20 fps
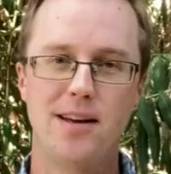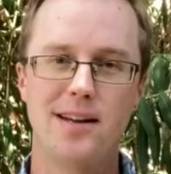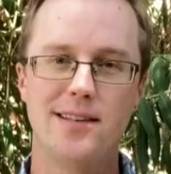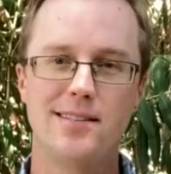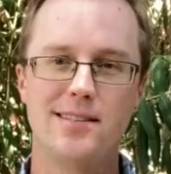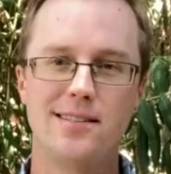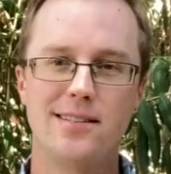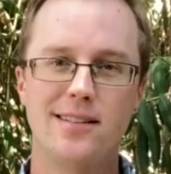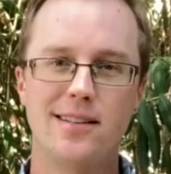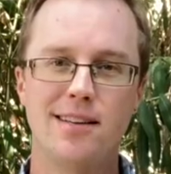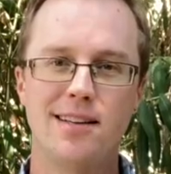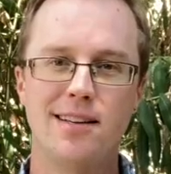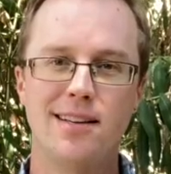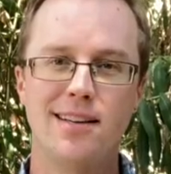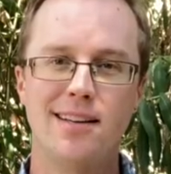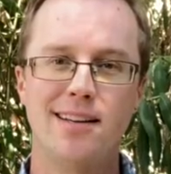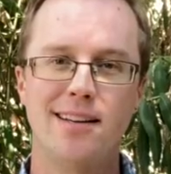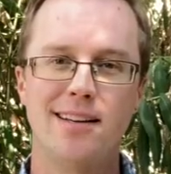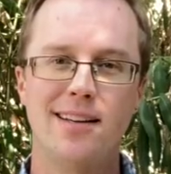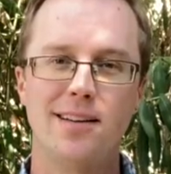us.
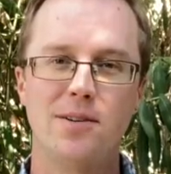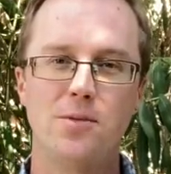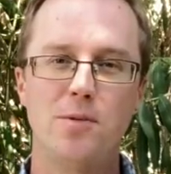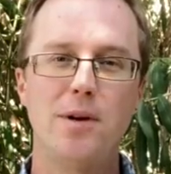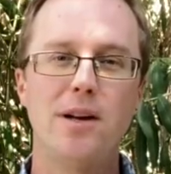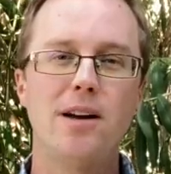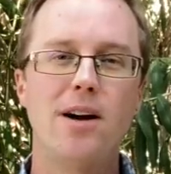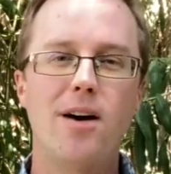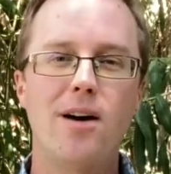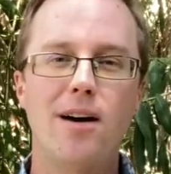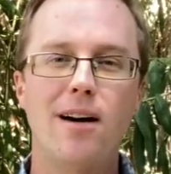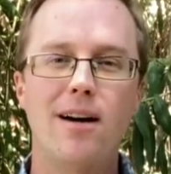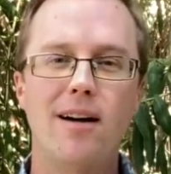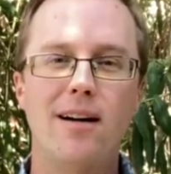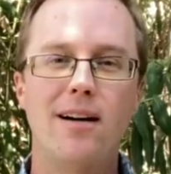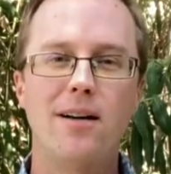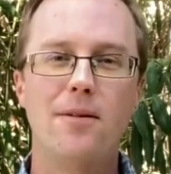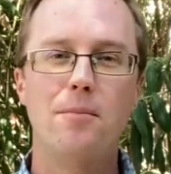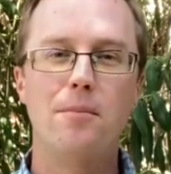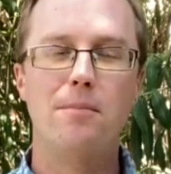We
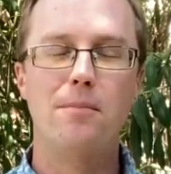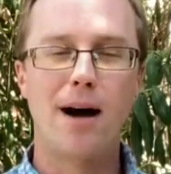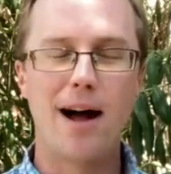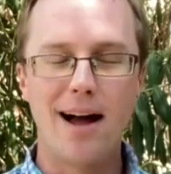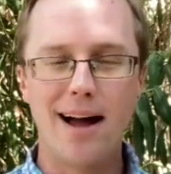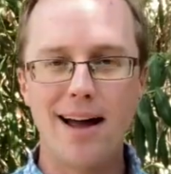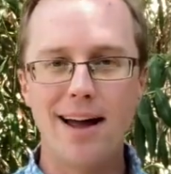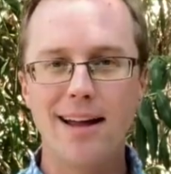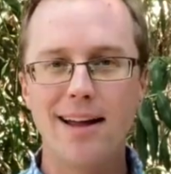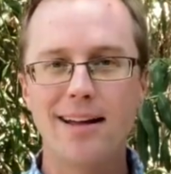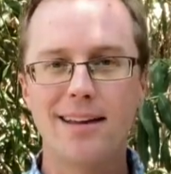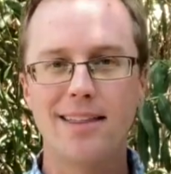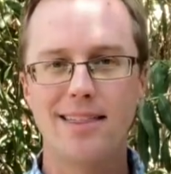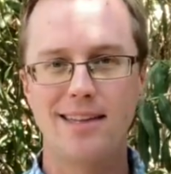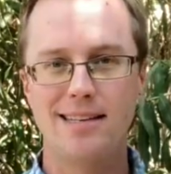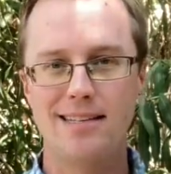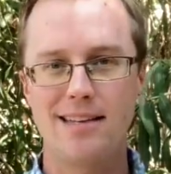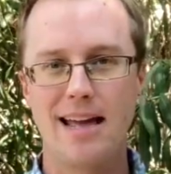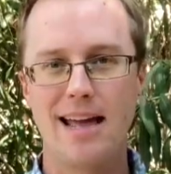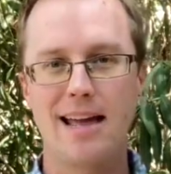are by the
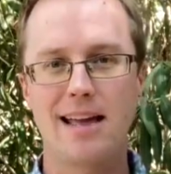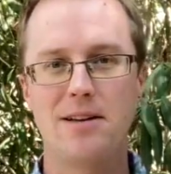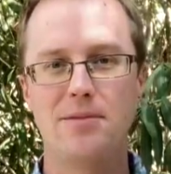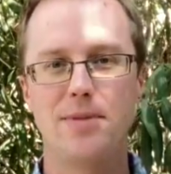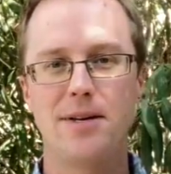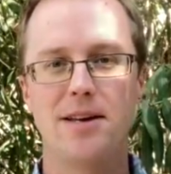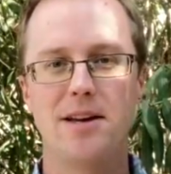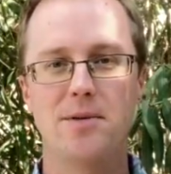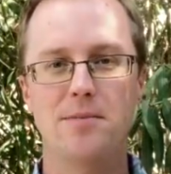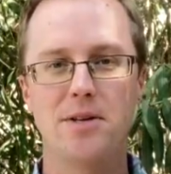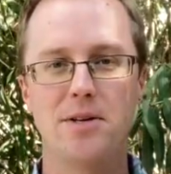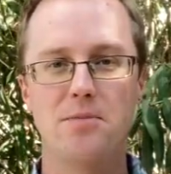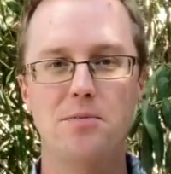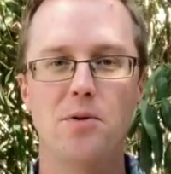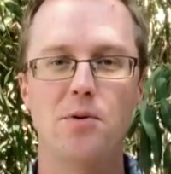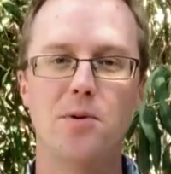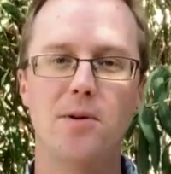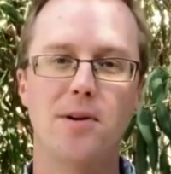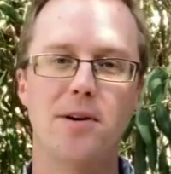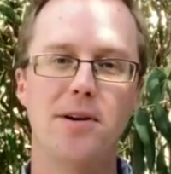day becoming
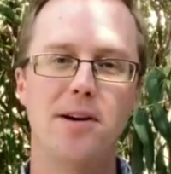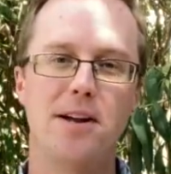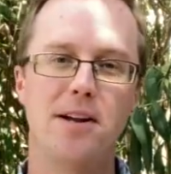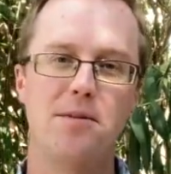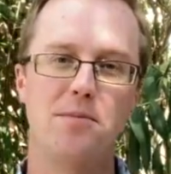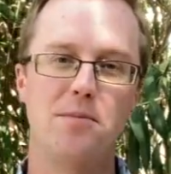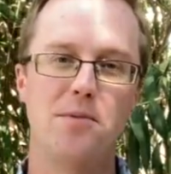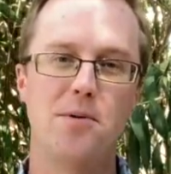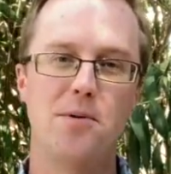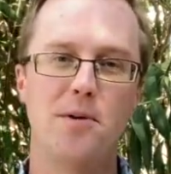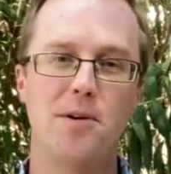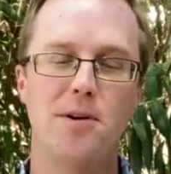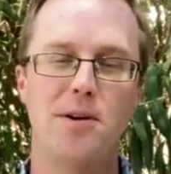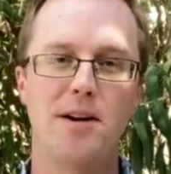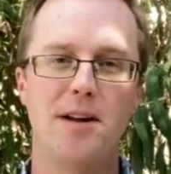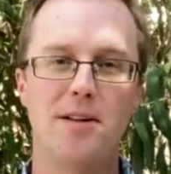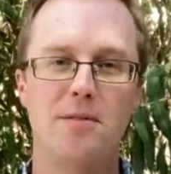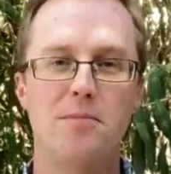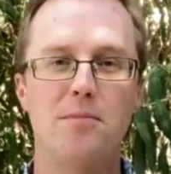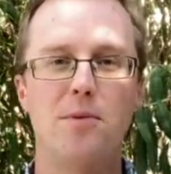more and more
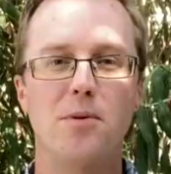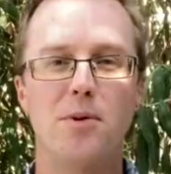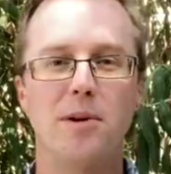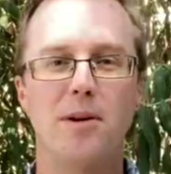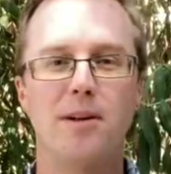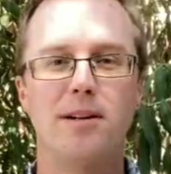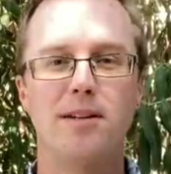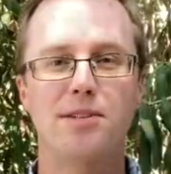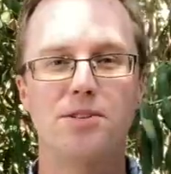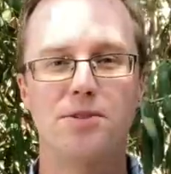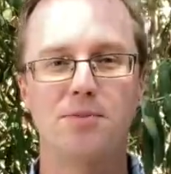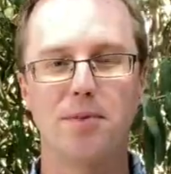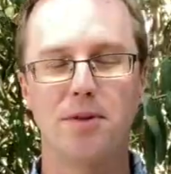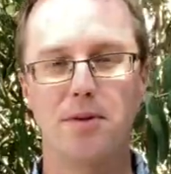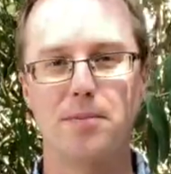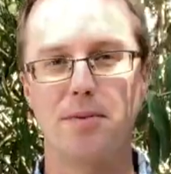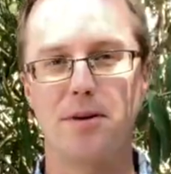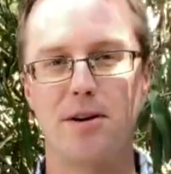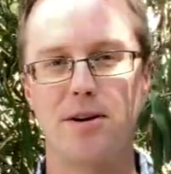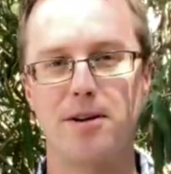and more split
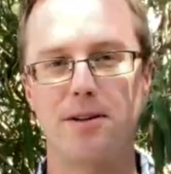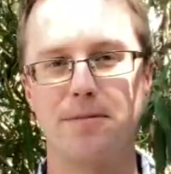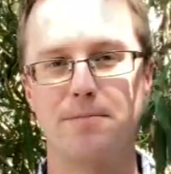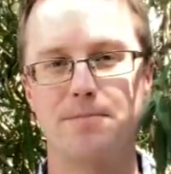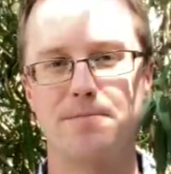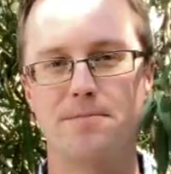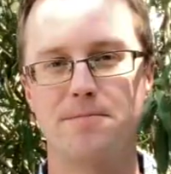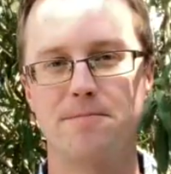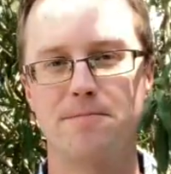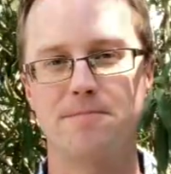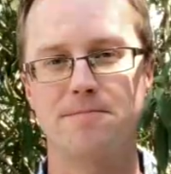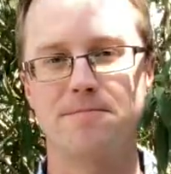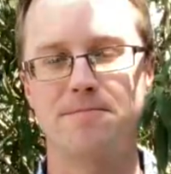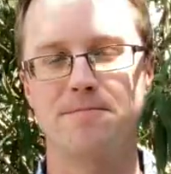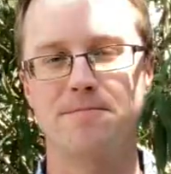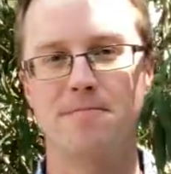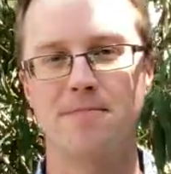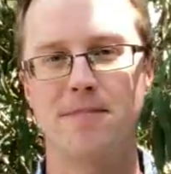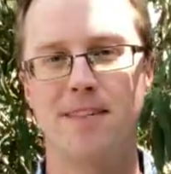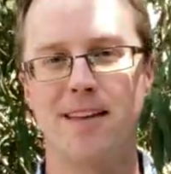apart.
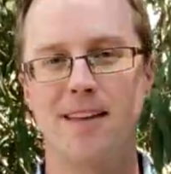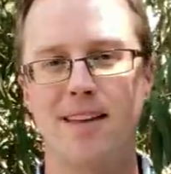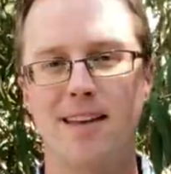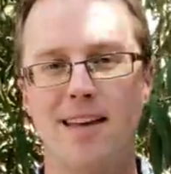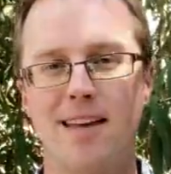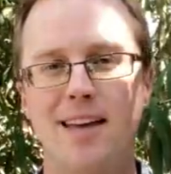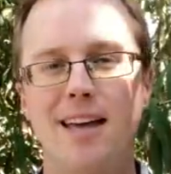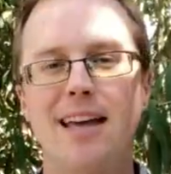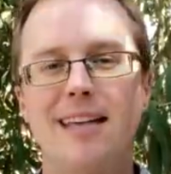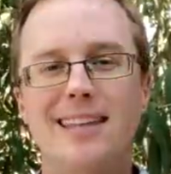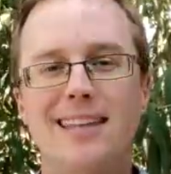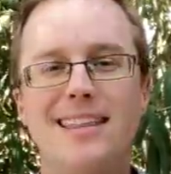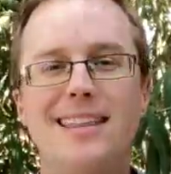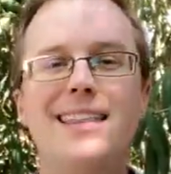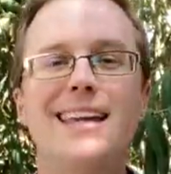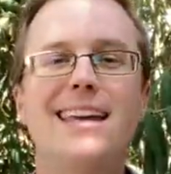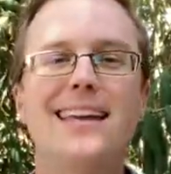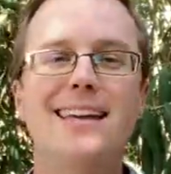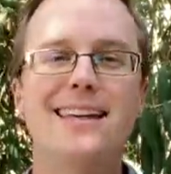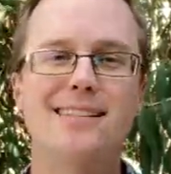And the
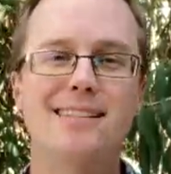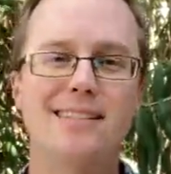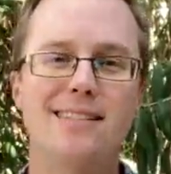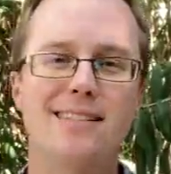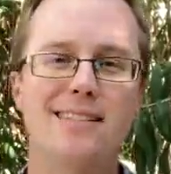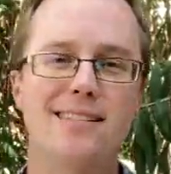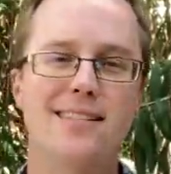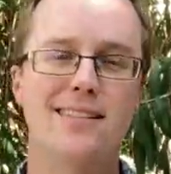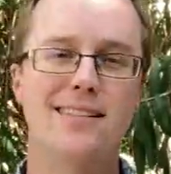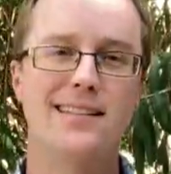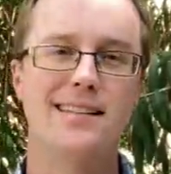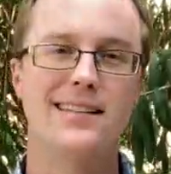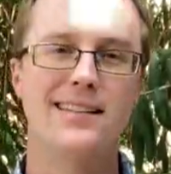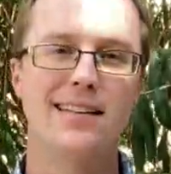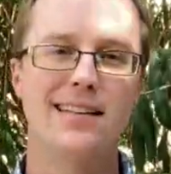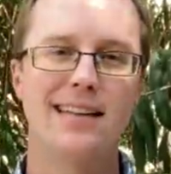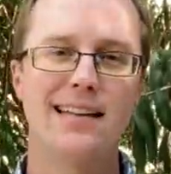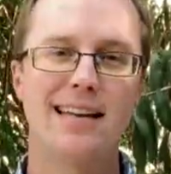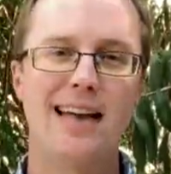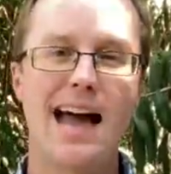thing is,
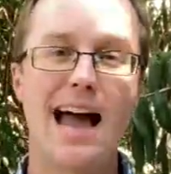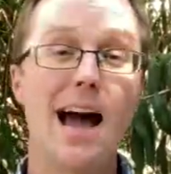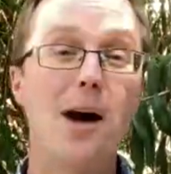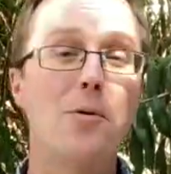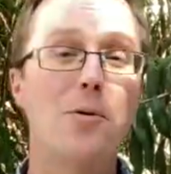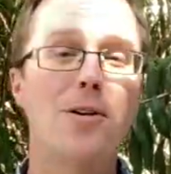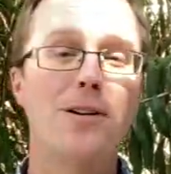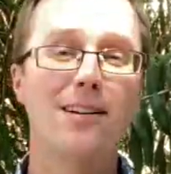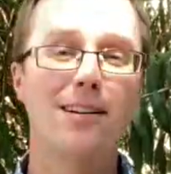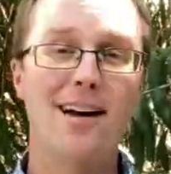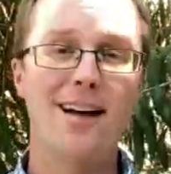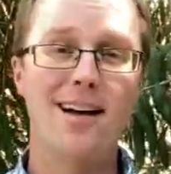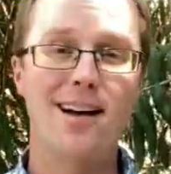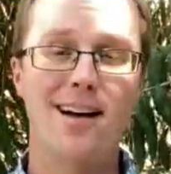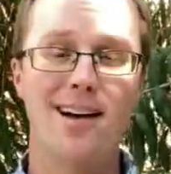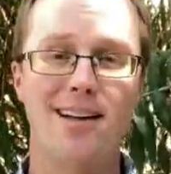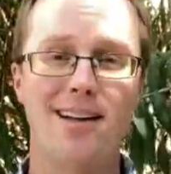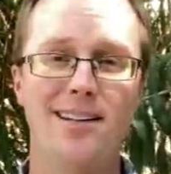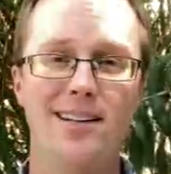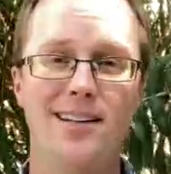our
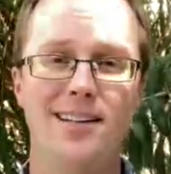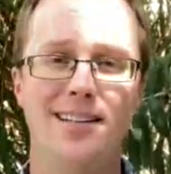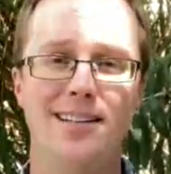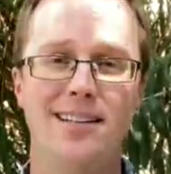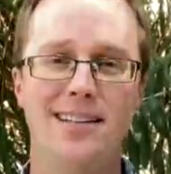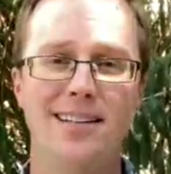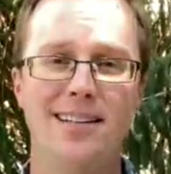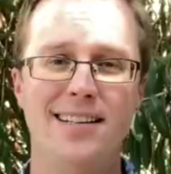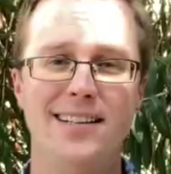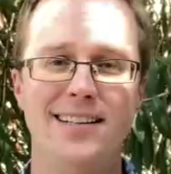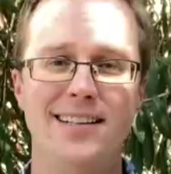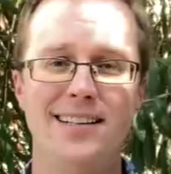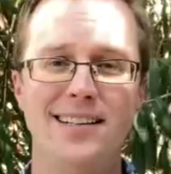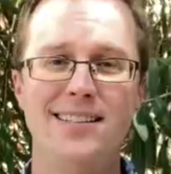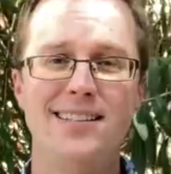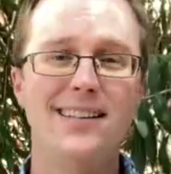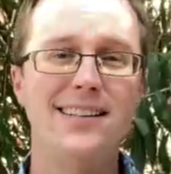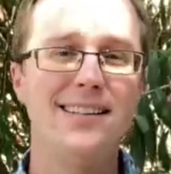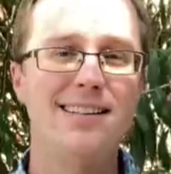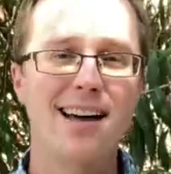God is
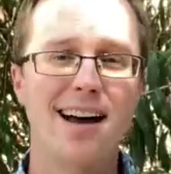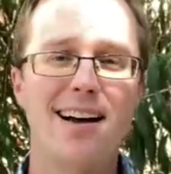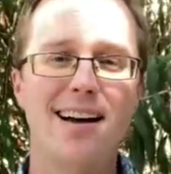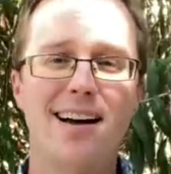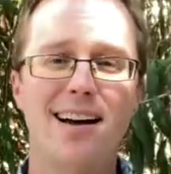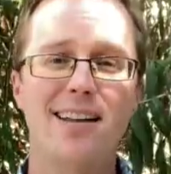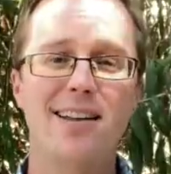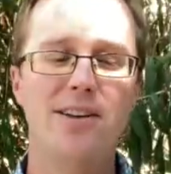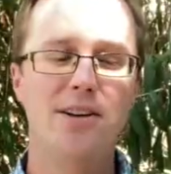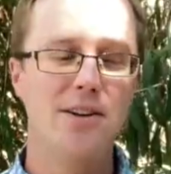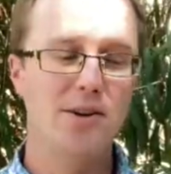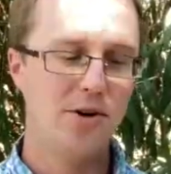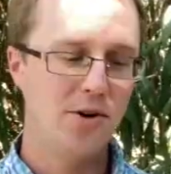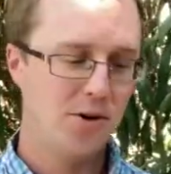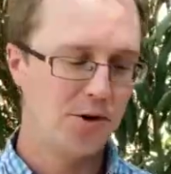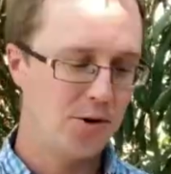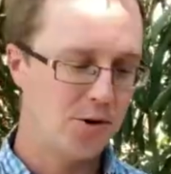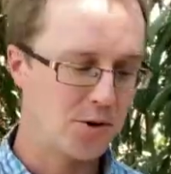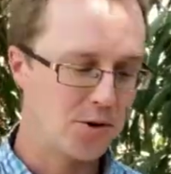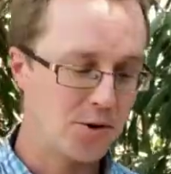a God
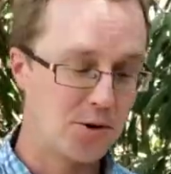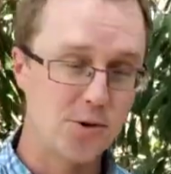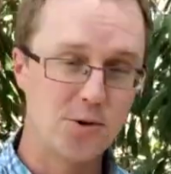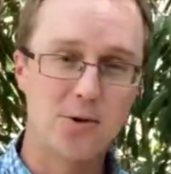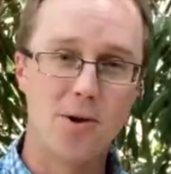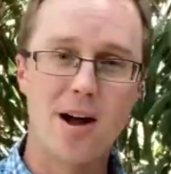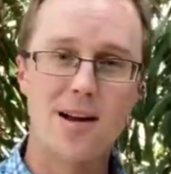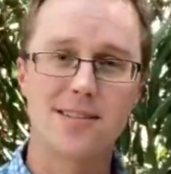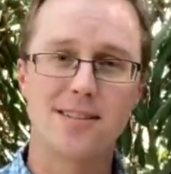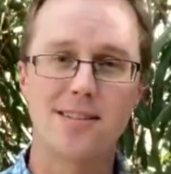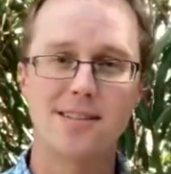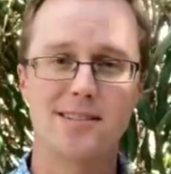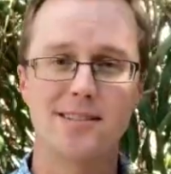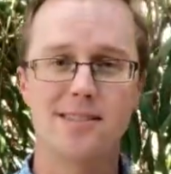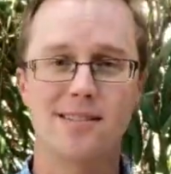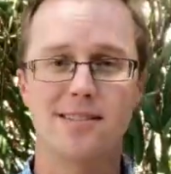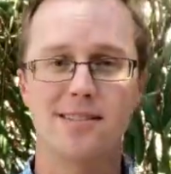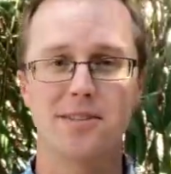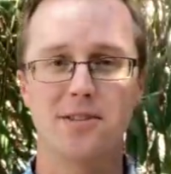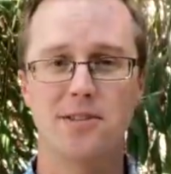who
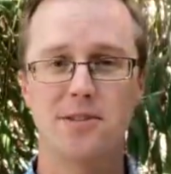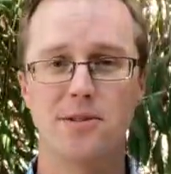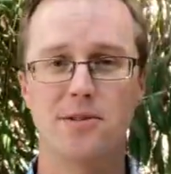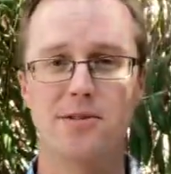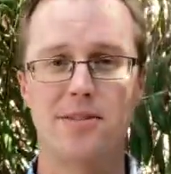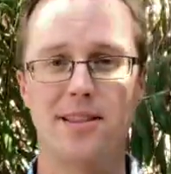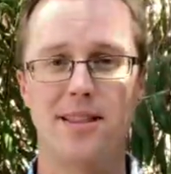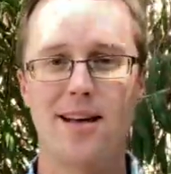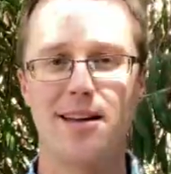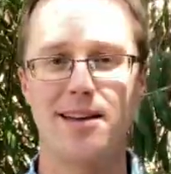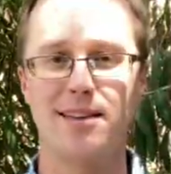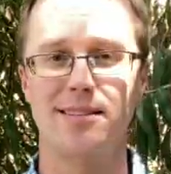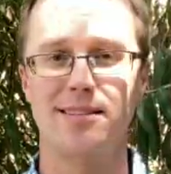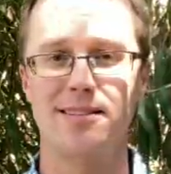crosses those lines.